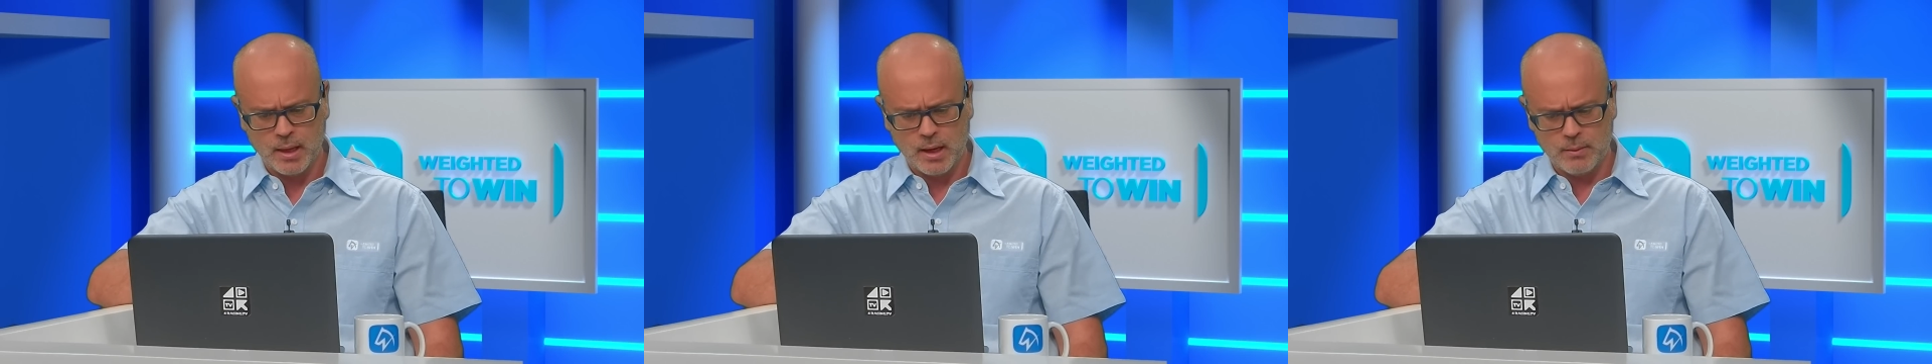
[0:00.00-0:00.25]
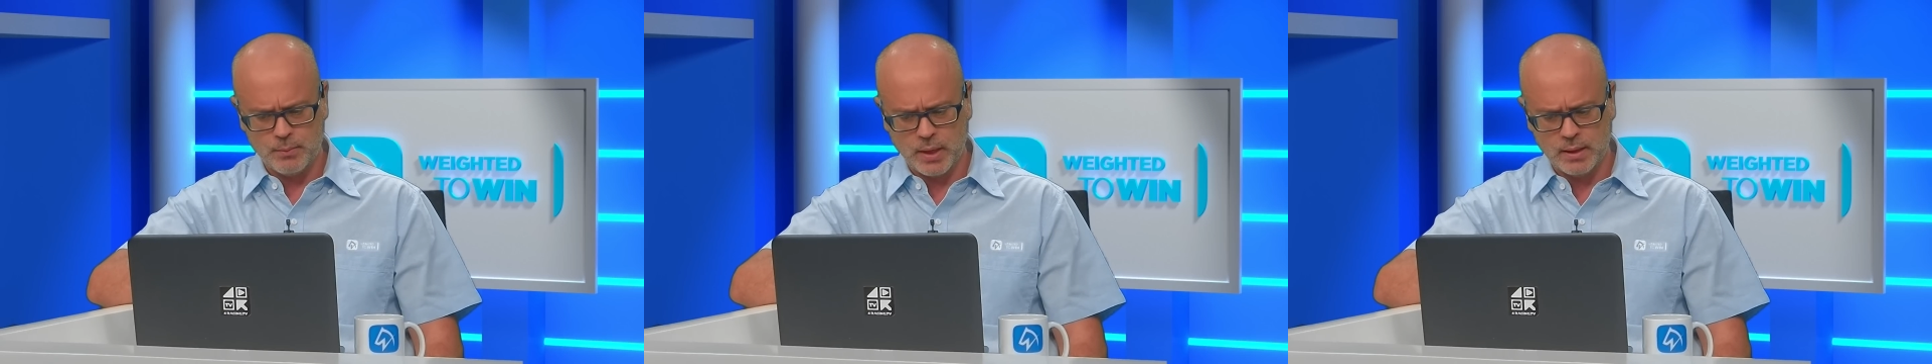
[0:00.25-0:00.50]

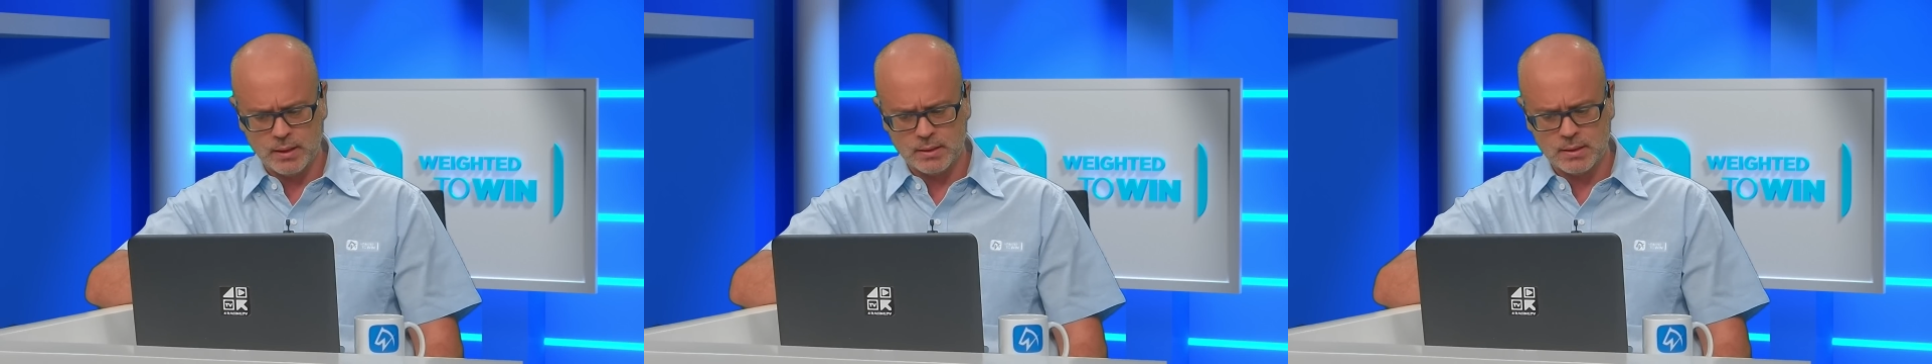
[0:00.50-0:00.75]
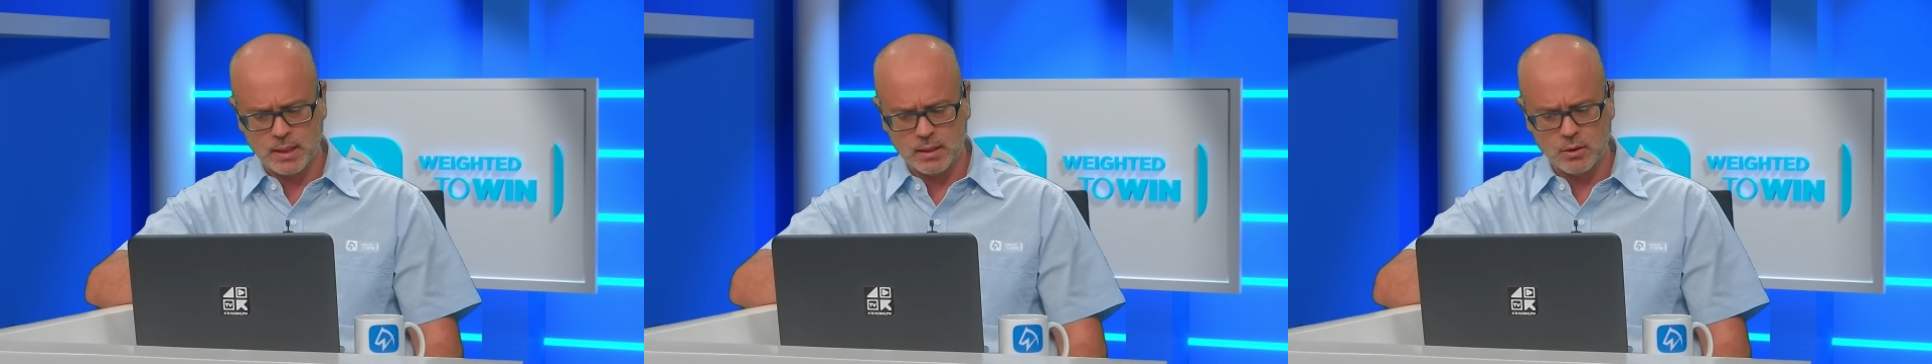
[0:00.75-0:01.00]
And Brandon,
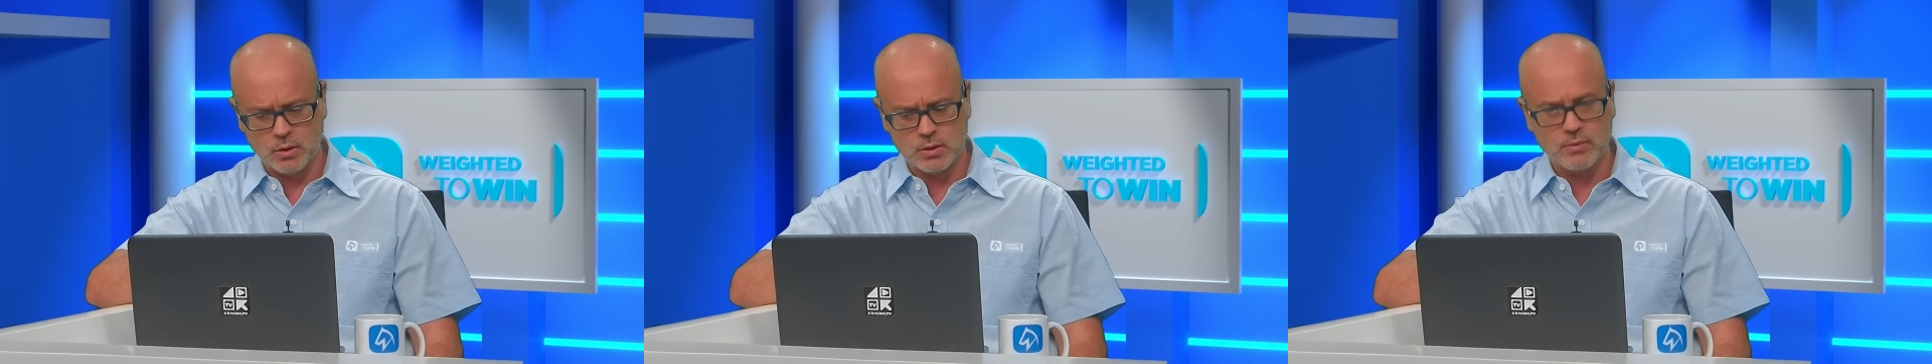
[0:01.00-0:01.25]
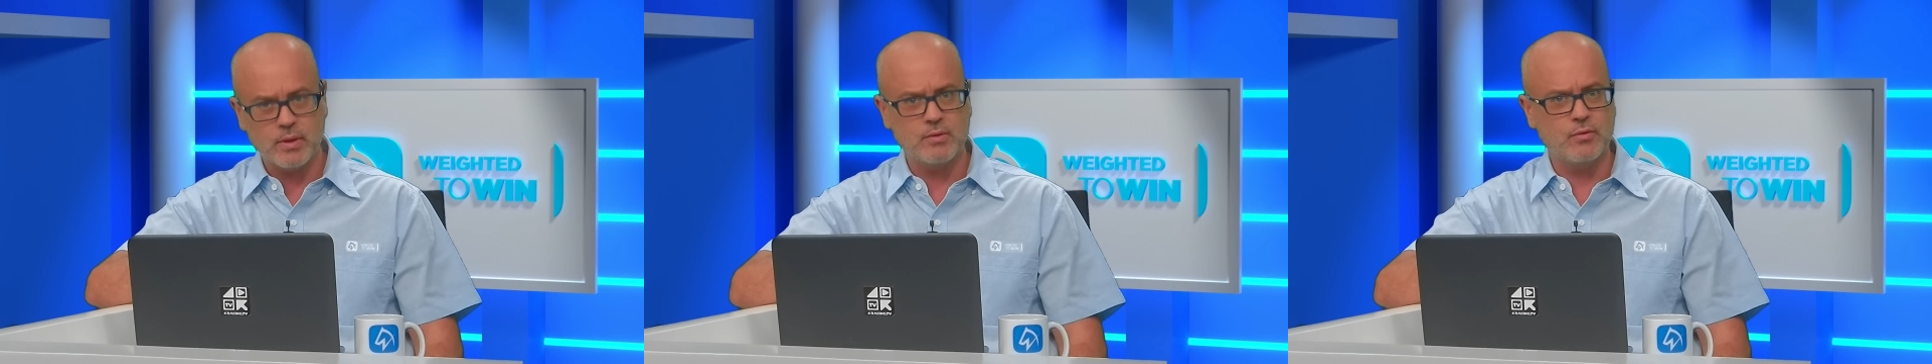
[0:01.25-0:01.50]
take note
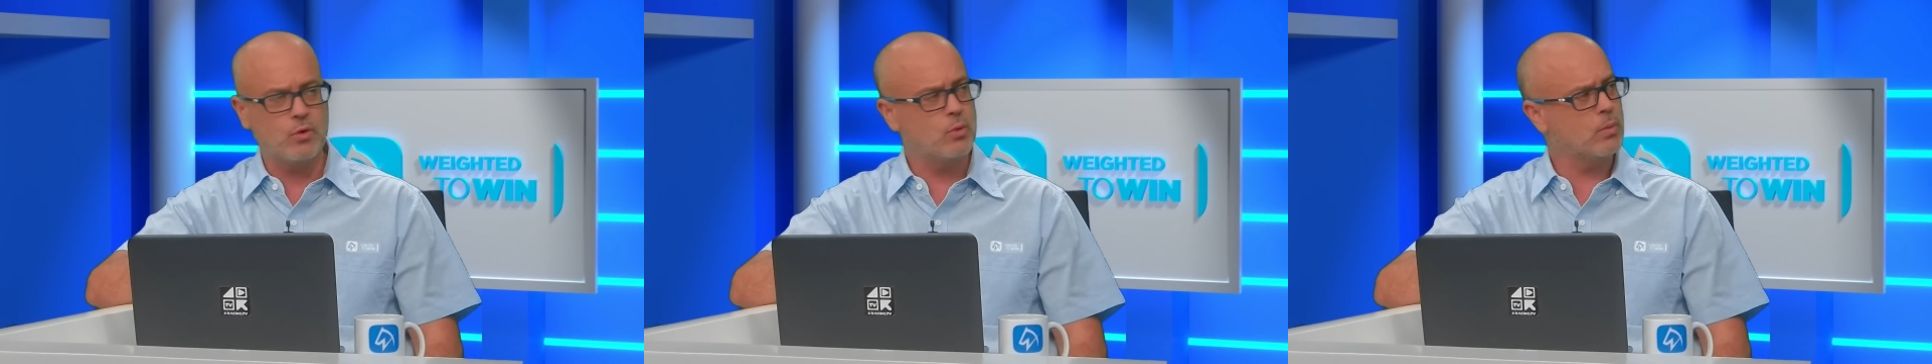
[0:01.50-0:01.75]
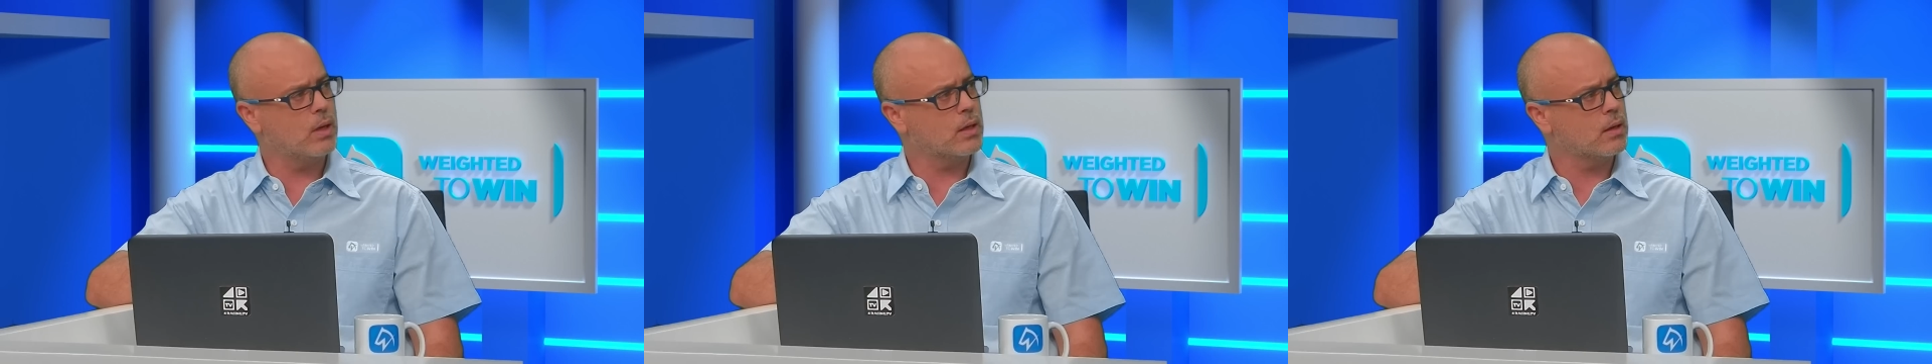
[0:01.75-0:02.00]
of that form
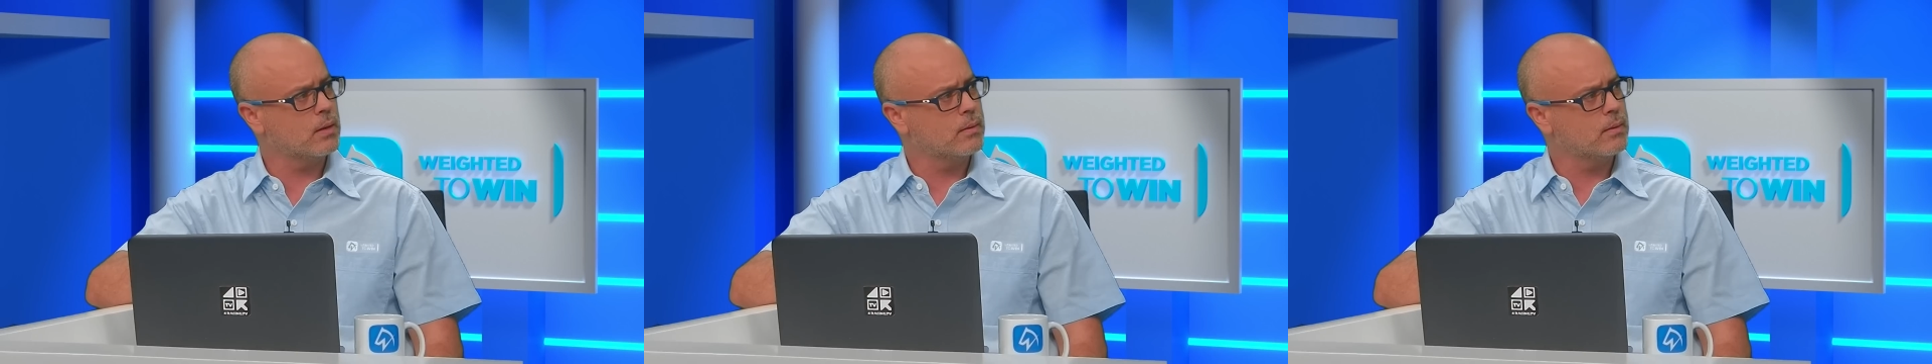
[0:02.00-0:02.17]
line.